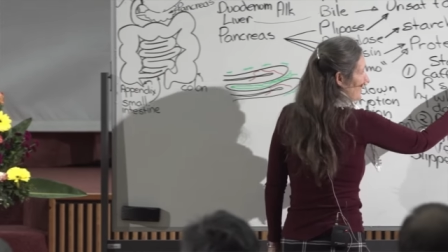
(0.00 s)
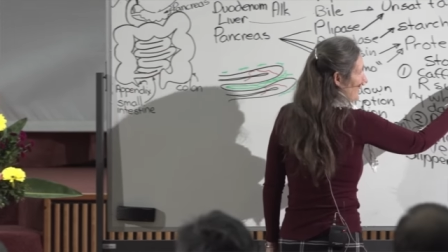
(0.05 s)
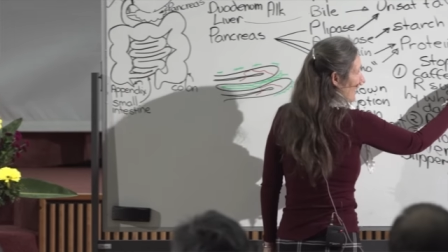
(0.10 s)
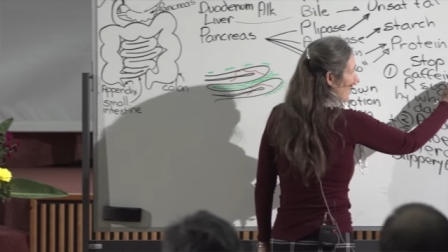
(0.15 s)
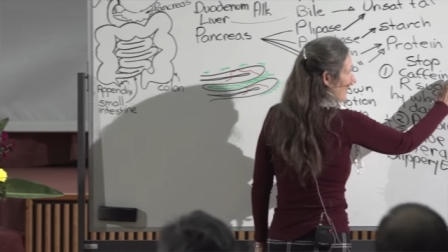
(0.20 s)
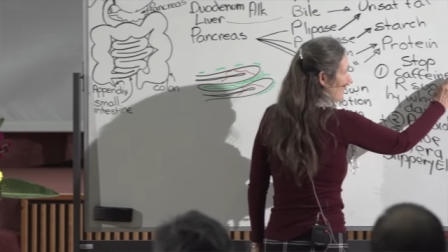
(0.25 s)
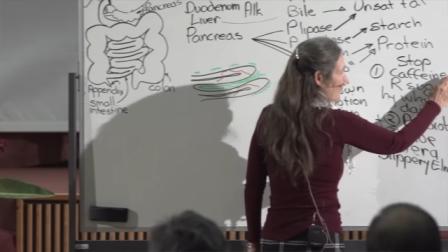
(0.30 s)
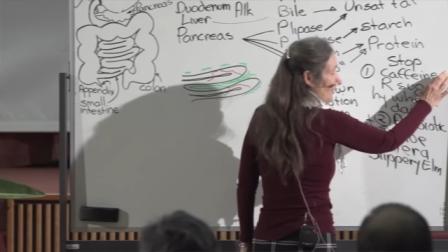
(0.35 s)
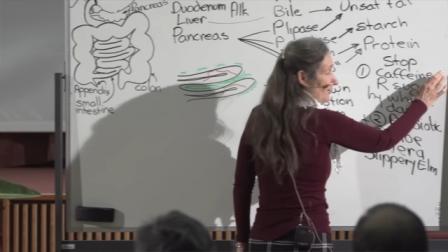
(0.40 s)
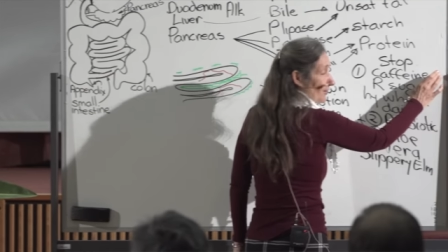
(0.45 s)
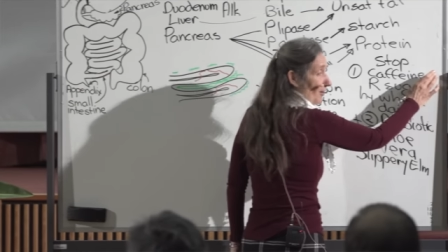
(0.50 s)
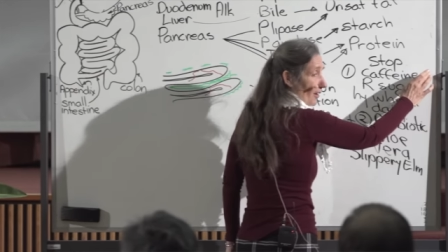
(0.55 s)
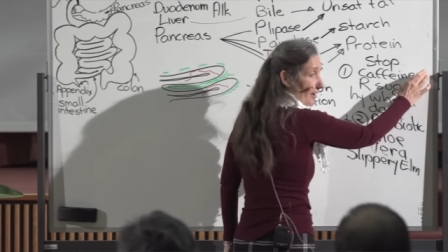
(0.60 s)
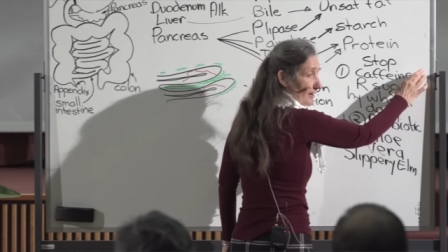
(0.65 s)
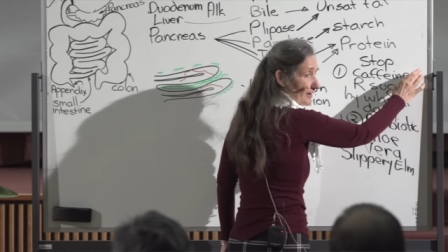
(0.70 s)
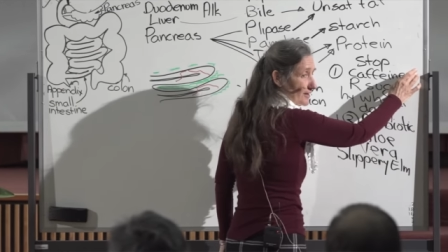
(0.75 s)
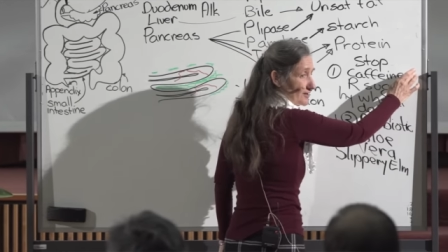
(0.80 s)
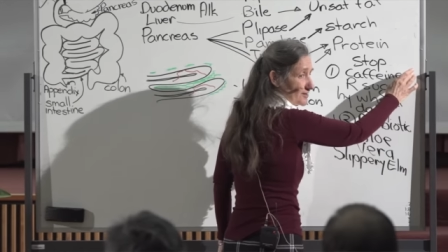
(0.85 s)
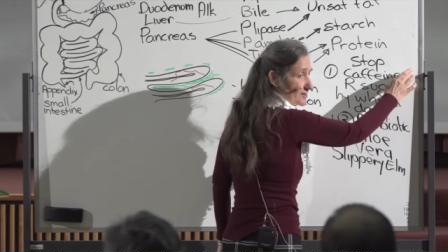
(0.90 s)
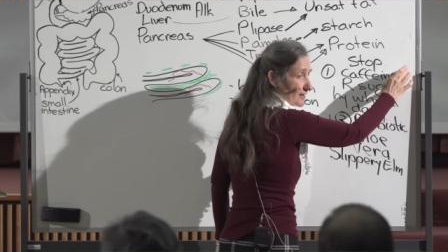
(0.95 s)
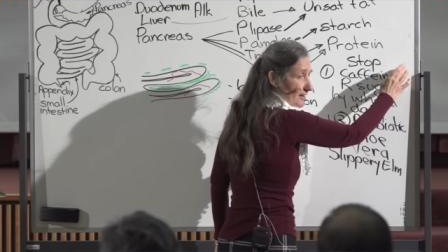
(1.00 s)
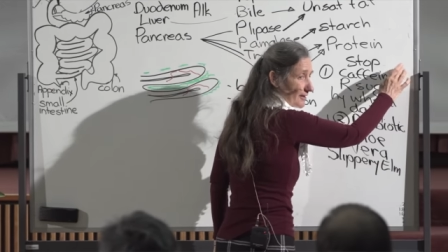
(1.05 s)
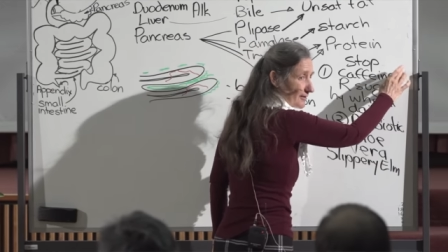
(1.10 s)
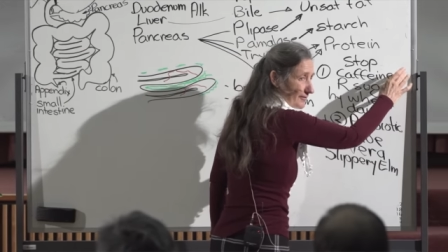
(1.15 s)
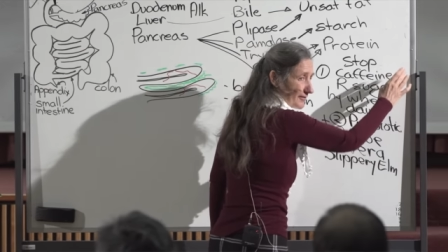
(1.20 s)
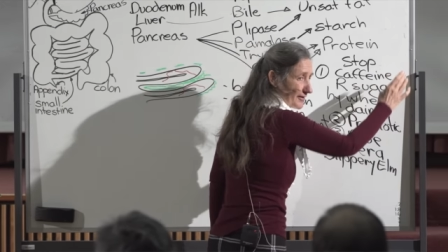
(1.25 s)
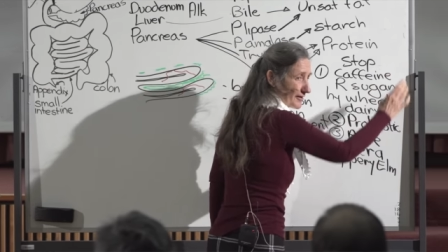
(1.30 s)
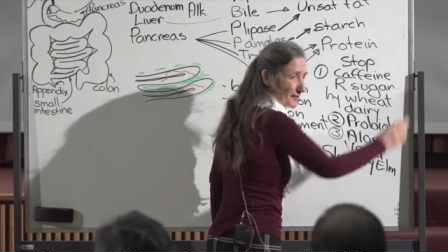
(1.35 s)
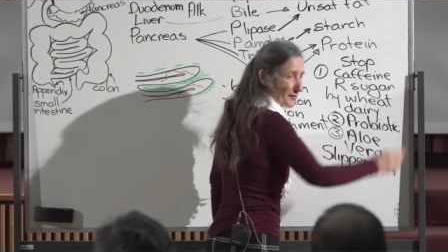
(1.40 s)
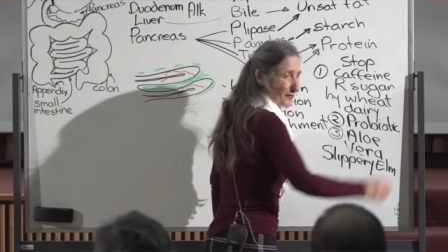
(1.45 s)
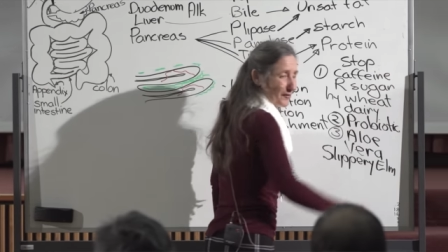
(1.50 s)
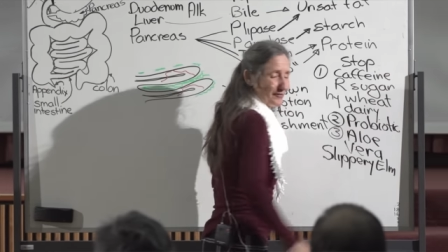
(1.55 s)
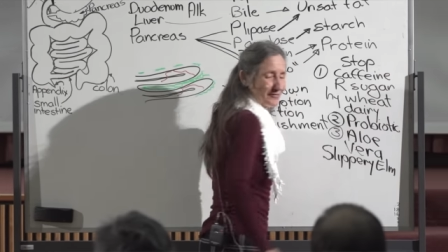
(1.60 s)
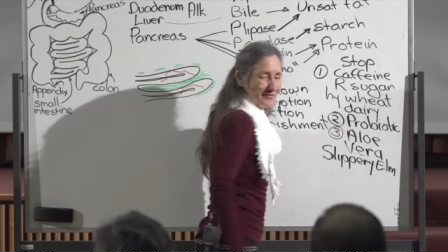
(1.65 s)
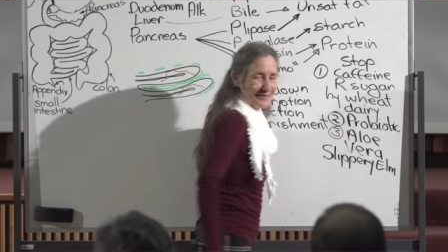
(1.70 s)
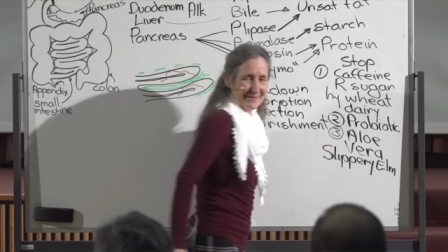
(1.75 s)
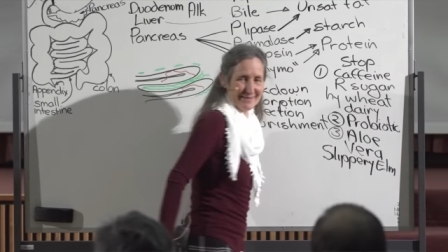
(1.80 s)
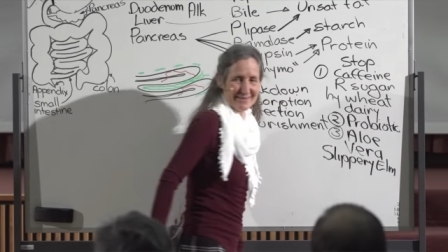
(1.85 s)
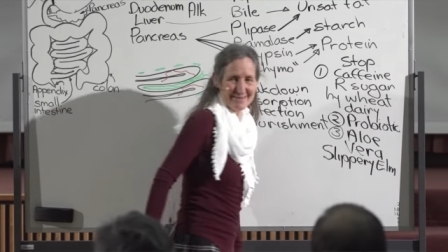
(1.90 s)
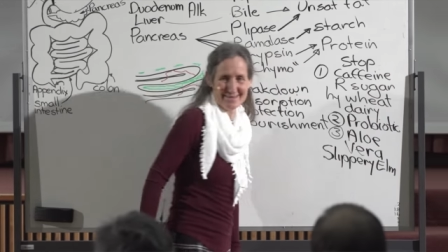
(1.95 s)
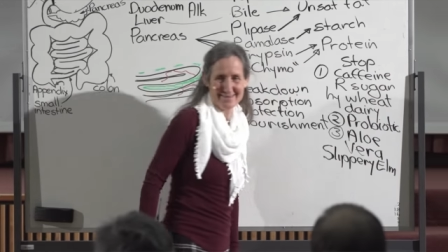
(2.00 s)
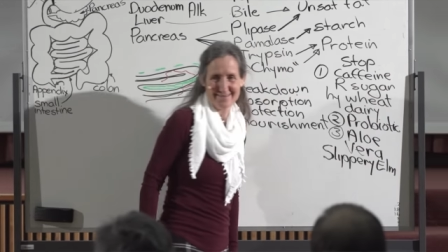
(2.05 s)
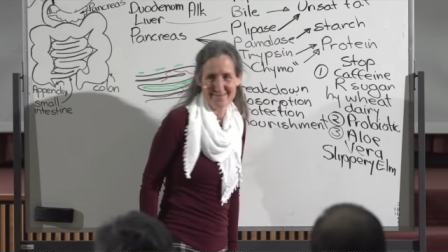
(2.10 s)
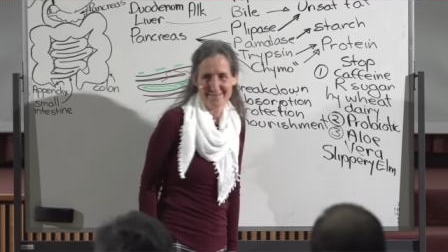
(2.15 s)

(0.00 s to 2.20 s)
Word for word: a dandelion instead of her coffee